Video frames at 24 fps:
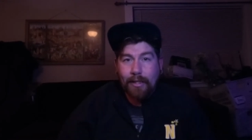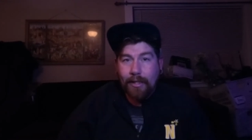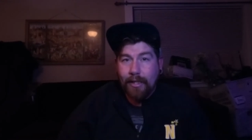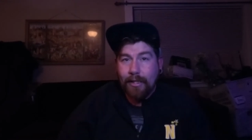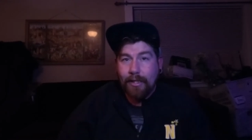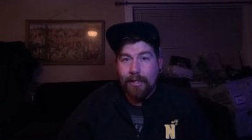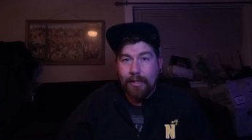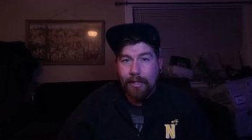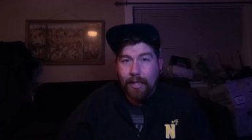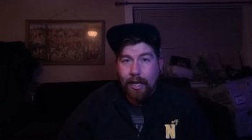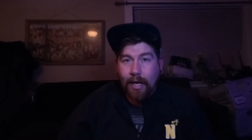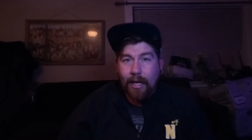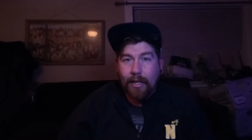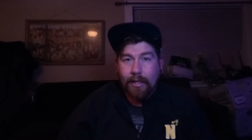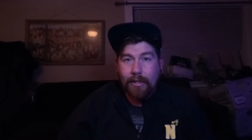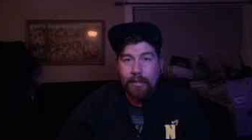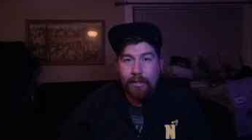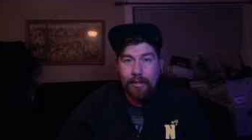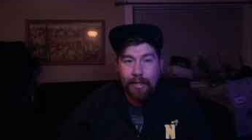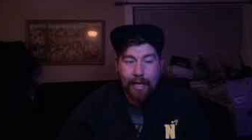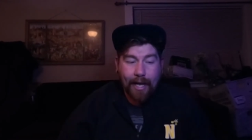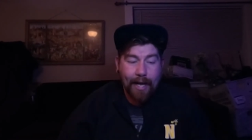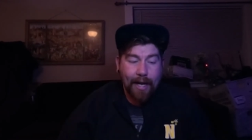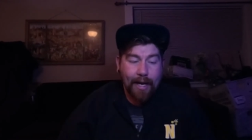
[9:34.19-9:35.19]
He
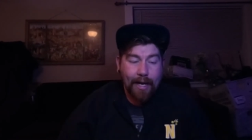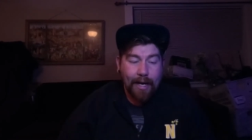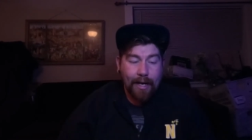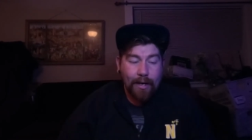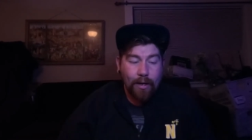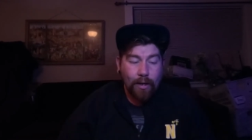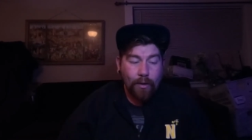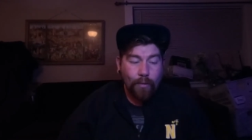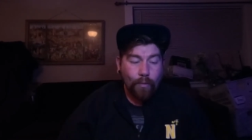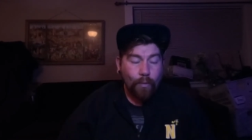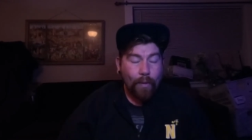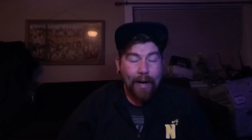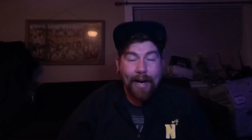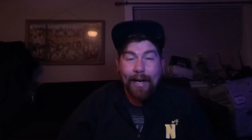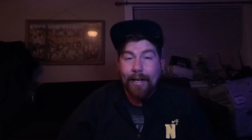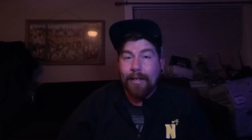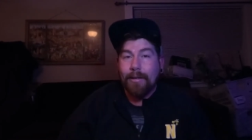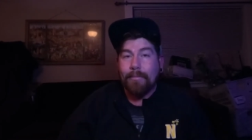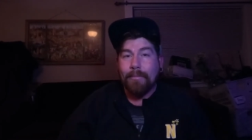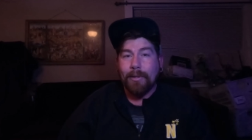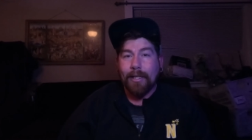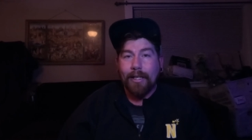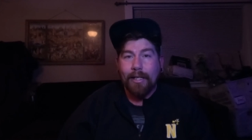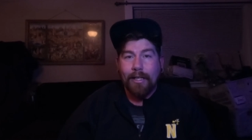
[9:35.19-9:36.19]
sucks. And
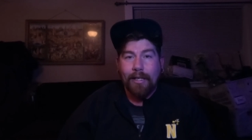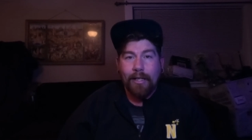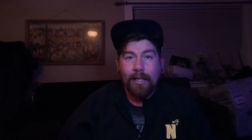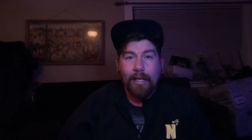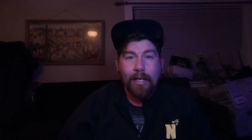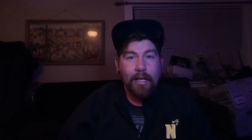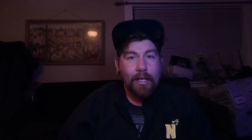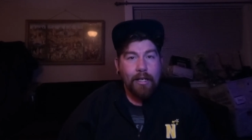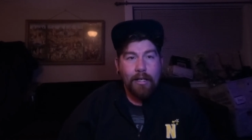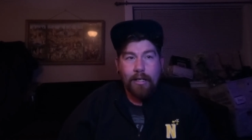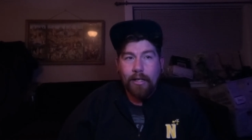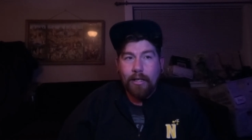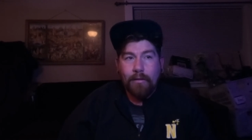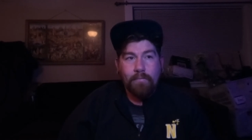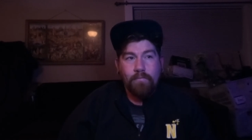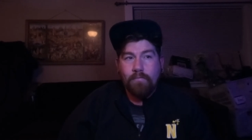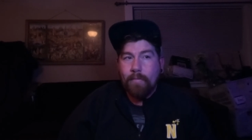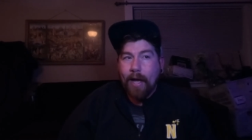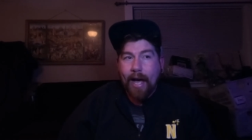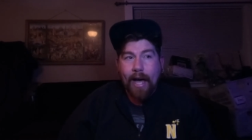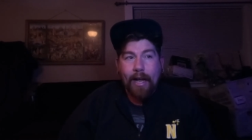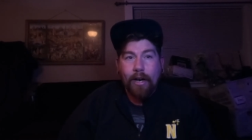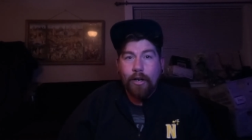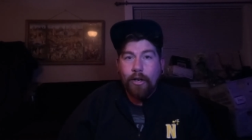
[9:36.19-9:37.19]
randomly,
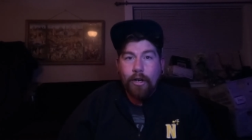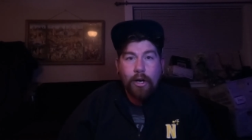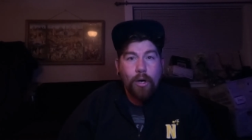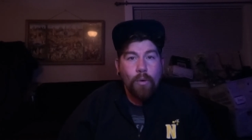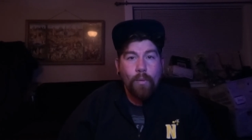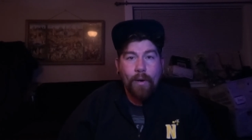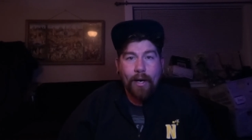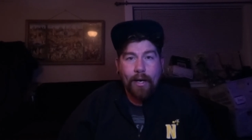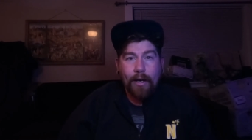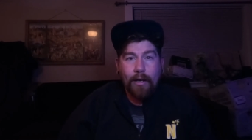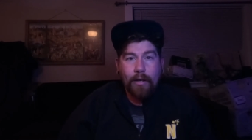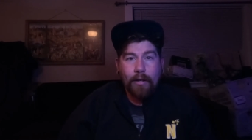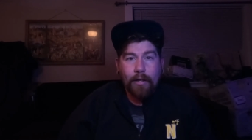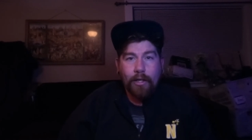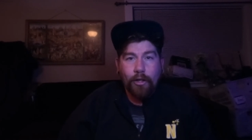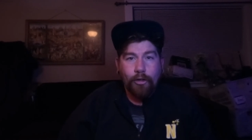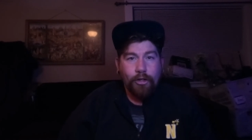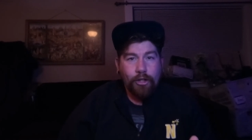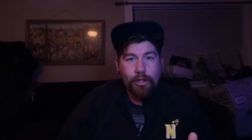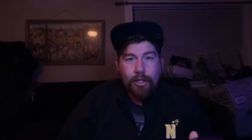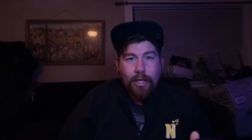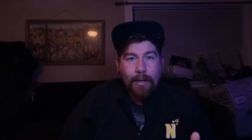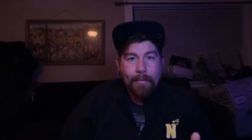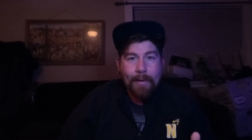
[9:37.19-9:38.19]
out of nowhere, he'll
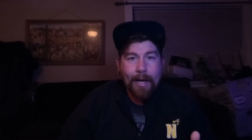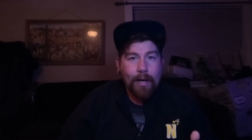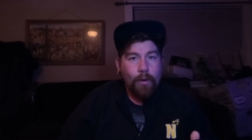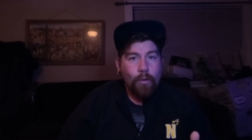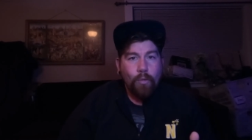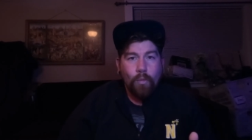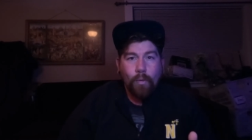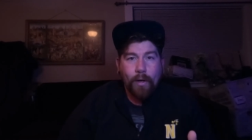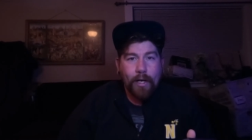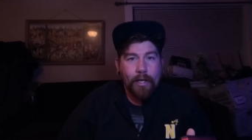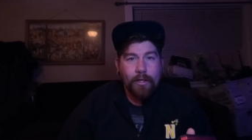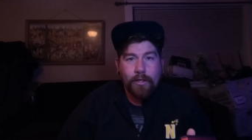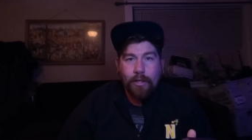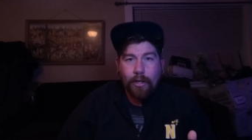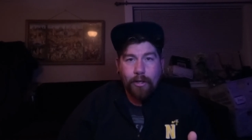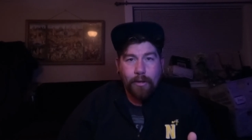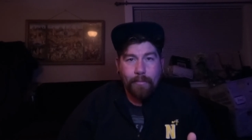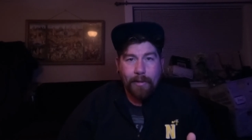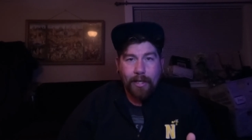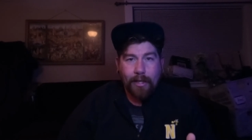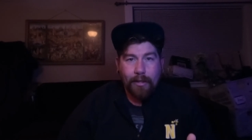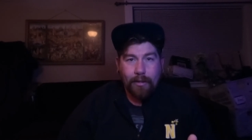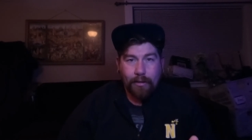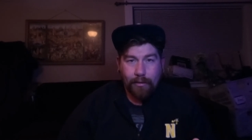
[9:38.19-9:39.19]
just come out and win a
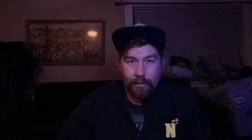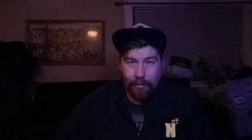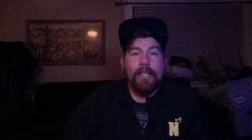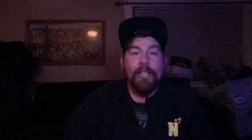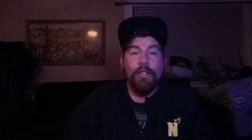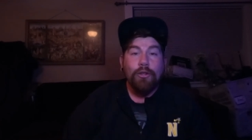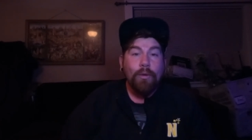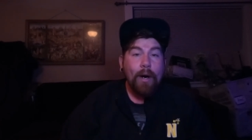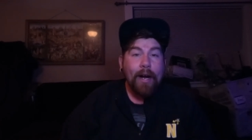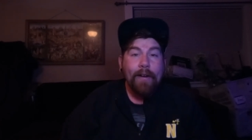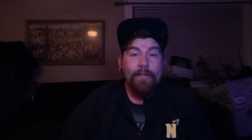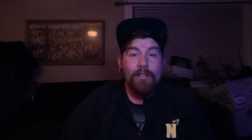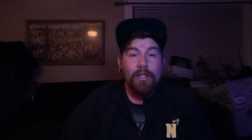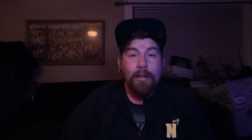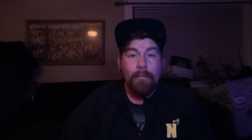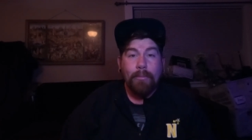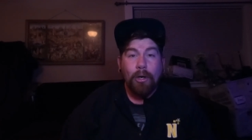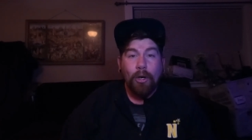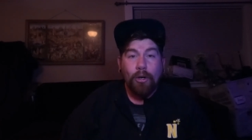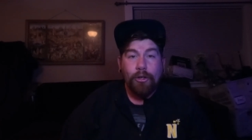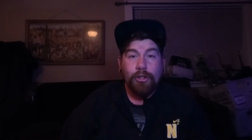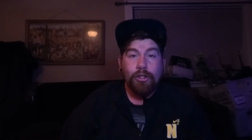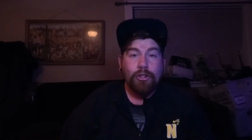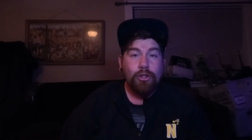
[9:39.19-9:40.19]
tournament. He drives the
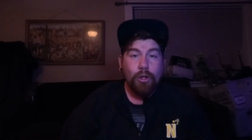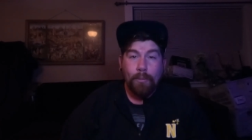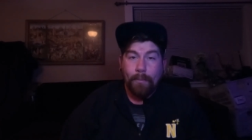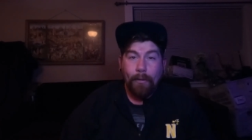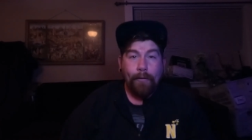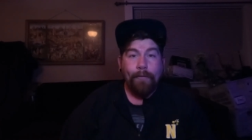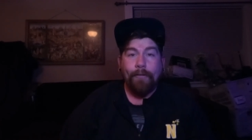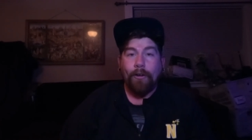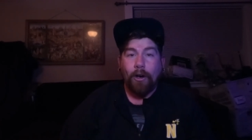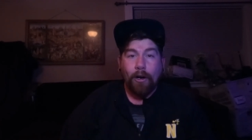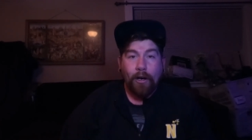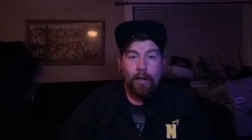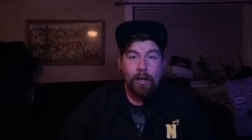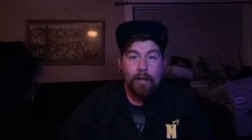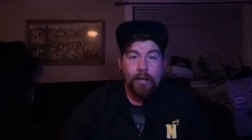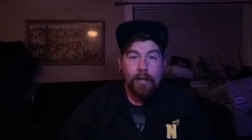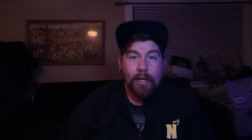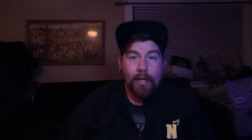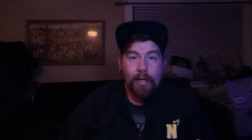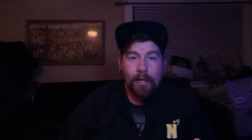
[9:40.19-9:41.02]
ball super far.